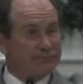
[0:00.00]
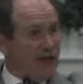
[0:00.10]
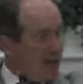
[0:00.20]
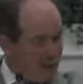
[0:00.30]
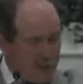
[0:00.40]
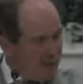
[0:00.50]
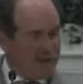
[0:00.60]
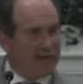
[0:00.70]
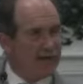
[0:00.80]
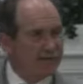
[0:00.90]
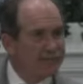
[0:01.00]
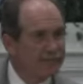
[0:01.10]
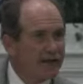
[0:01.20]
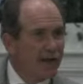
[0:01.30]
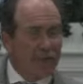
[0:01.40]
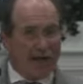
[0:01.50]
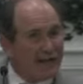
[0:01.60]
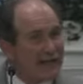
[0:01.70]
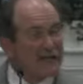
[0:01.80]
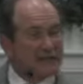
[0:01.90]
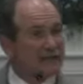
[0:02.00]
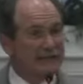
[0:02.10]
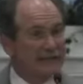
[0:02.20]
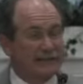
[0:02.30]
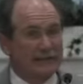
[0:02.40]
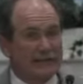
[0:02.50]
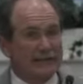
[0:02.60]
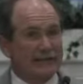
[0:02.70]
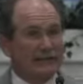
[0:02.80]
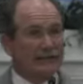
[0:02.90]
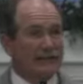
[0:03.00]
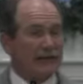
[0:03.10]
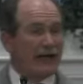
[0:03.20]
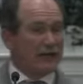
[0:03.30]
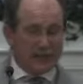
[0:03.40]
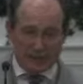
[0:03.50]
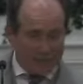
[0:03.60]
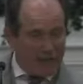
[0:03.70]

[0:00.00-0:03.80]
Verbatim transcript: I don't do any of that. I'm not against it. I just,